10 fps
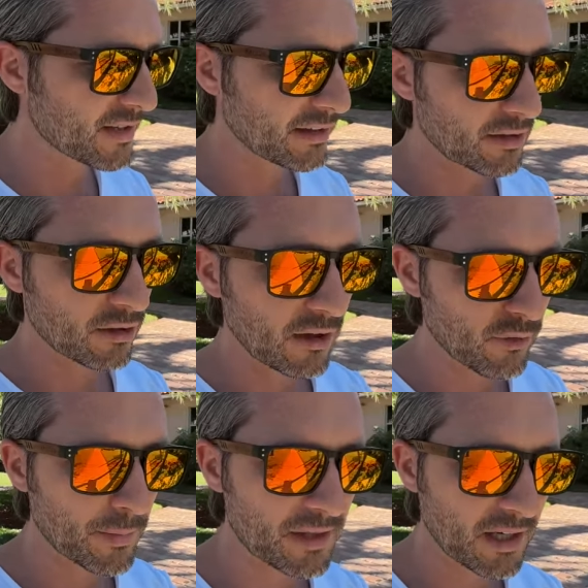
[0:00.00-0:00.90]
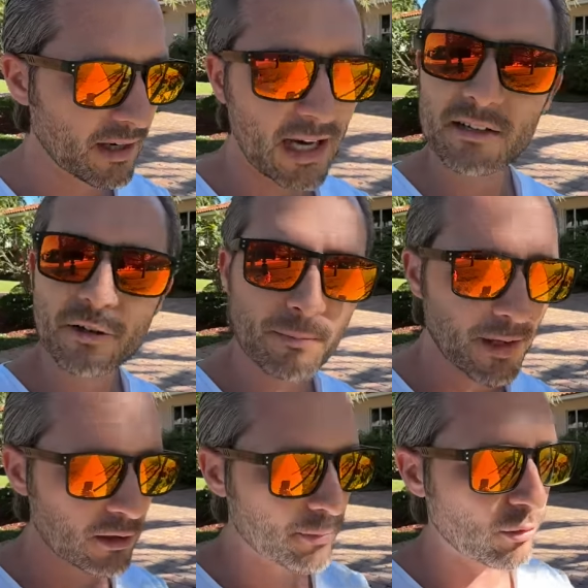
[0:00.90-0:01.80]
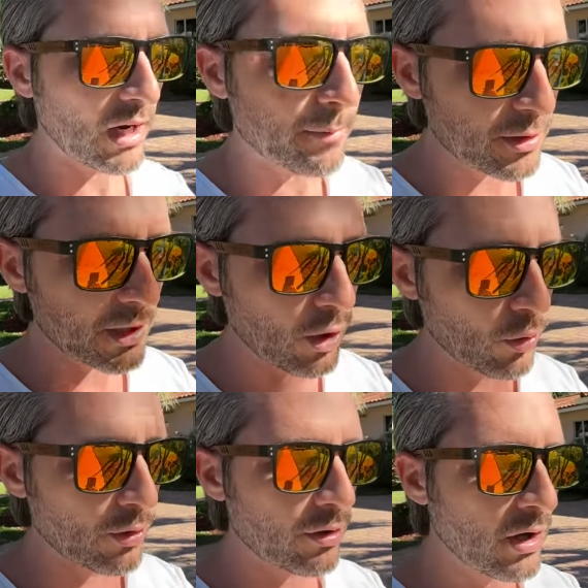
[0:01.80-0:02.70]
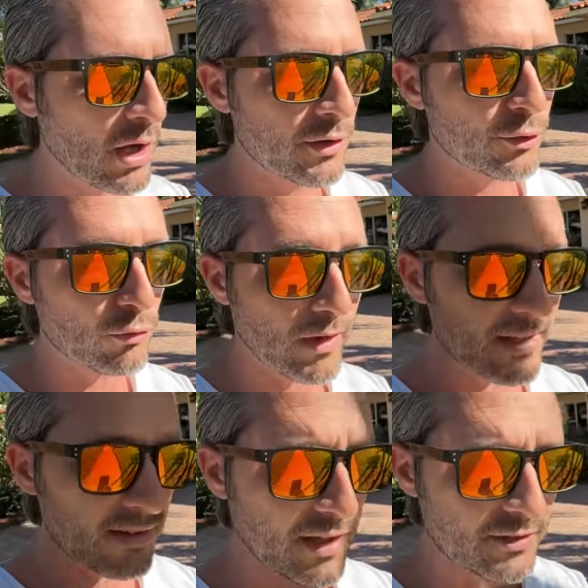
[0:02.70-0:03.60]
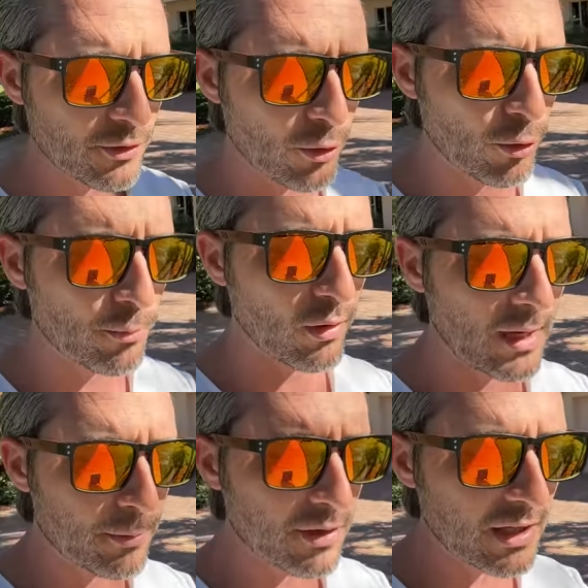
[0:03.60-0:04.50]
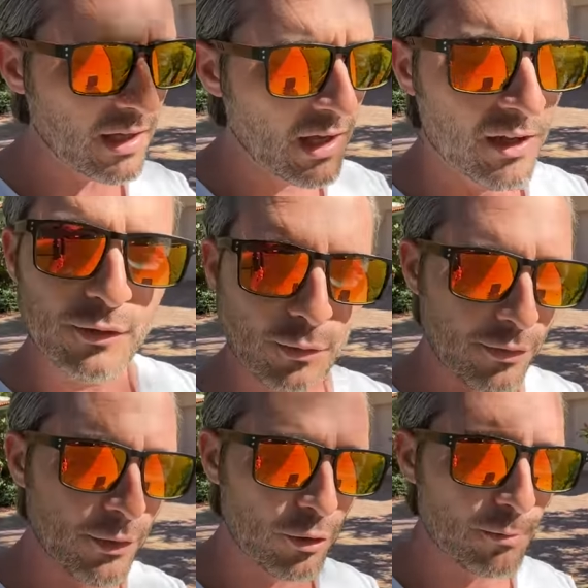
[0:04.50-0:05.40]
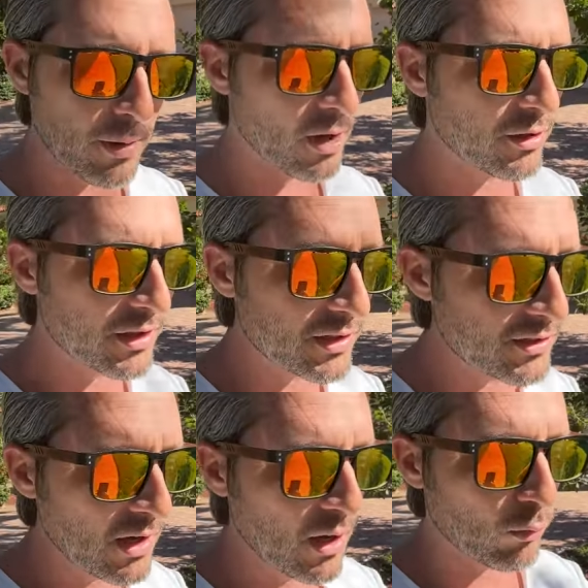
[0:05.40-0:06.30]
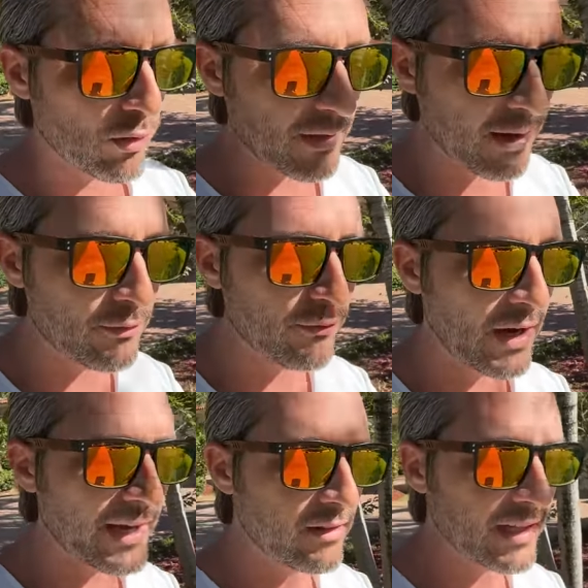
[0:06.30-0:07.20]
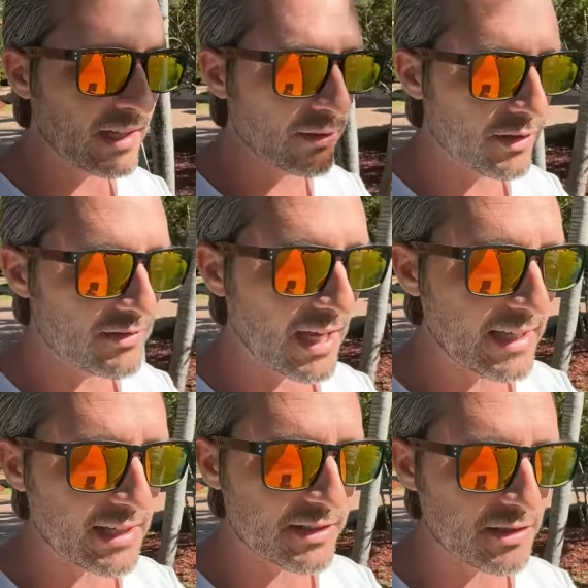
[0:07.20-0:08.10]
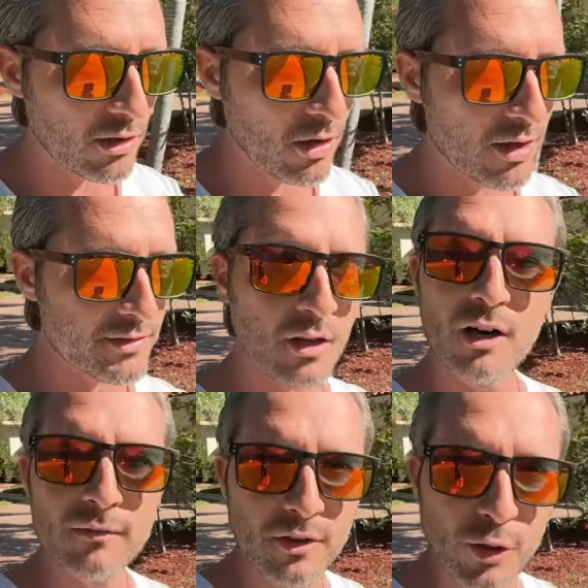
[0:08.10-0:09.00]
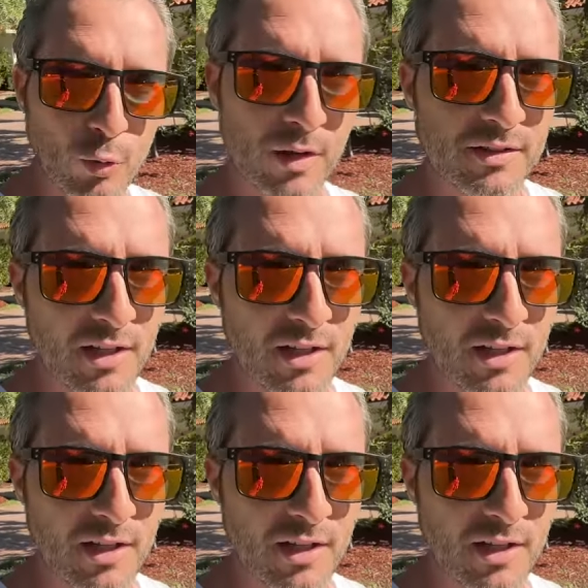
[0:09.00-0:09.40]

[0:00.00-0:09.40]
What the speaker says: that the government cannot compel a property owner to rent his or her property to third parties without violating the takings clause of the U.S.